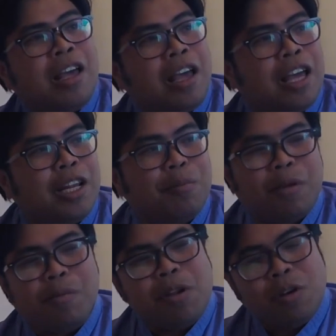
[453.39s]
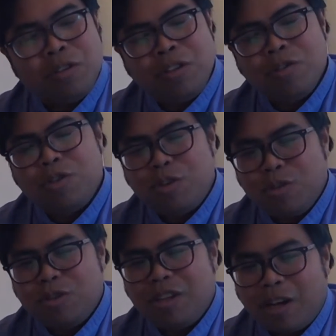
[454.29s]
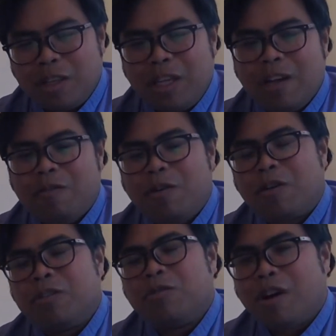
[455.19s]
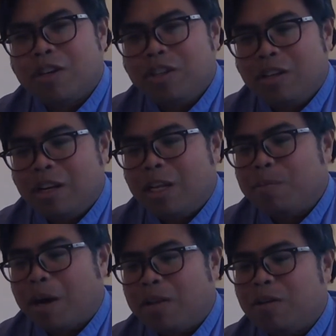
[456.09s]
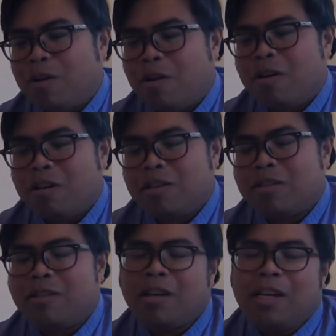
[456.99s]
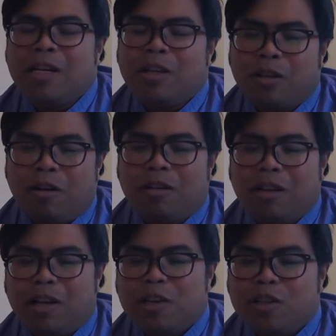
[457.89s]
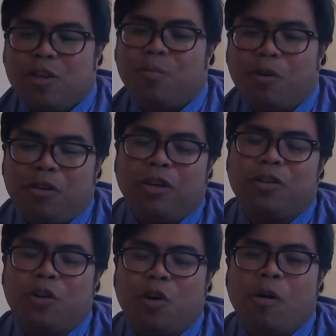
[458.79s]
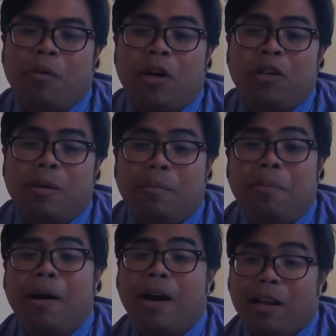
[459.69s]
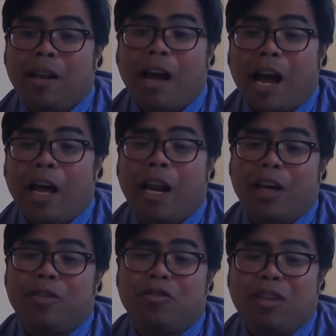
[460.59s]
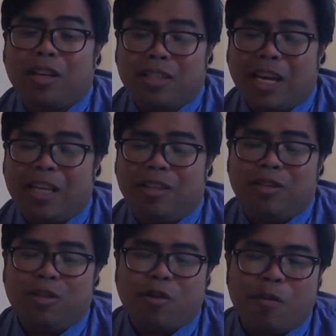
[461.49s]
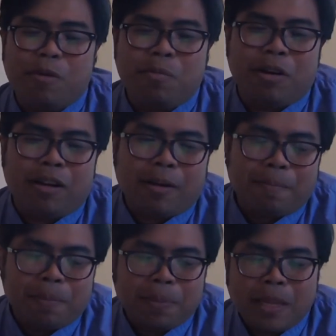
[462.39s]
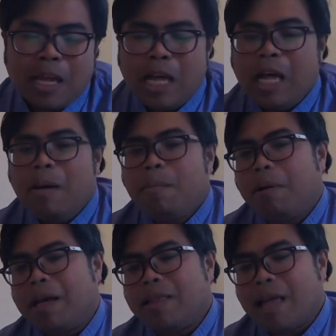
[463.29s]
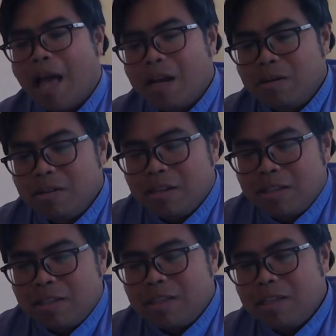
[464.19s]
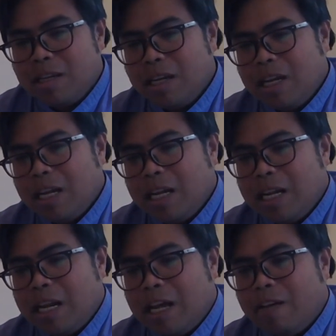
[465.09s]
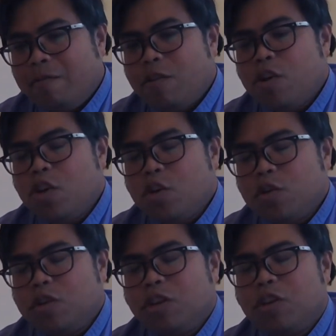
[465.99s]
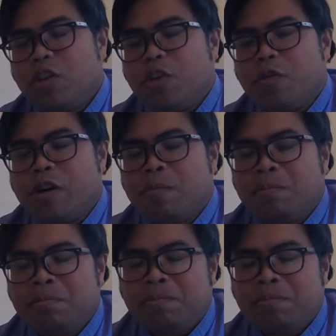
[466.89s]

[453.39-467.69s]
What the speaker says: and the Babylonians used the idea for construction, and Pythagoras thought that it's important to know about them. But I like to say this to everybody. Pythagoras never used the theorem